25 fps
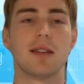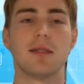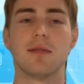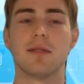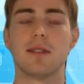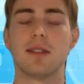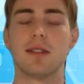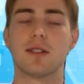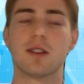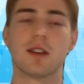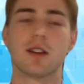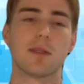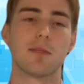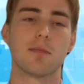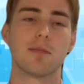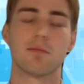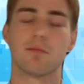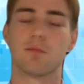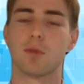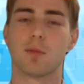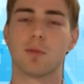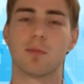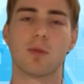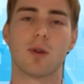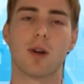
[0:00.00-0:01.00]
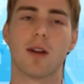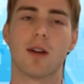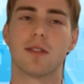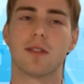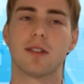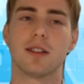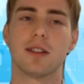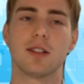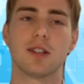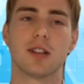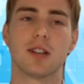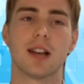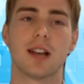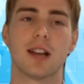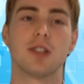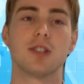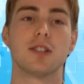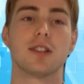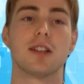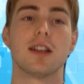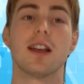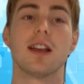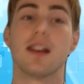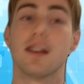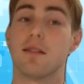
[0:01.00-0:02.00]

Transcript: these kind of the privacy challenges